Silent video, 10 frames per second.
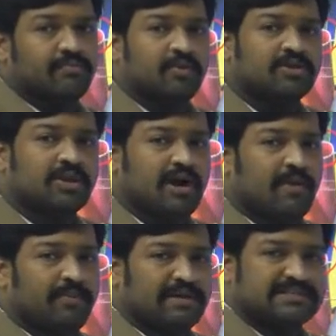Both the
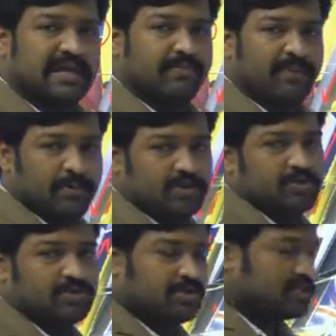components can be
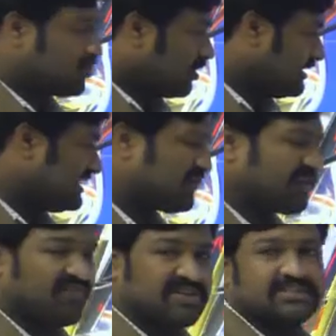produced. So this
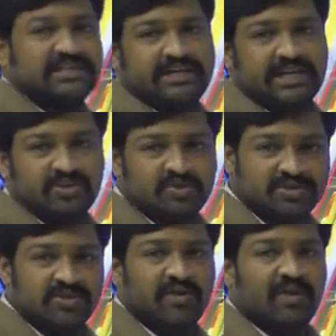was first
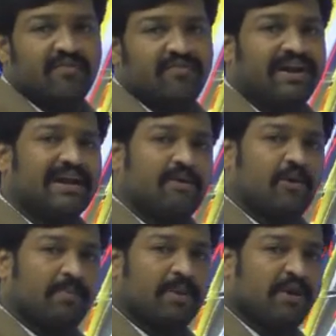introduced for
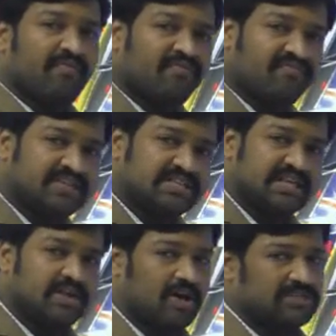developing of
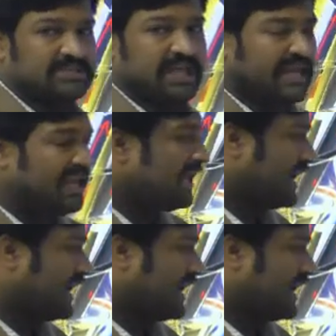fishing rods in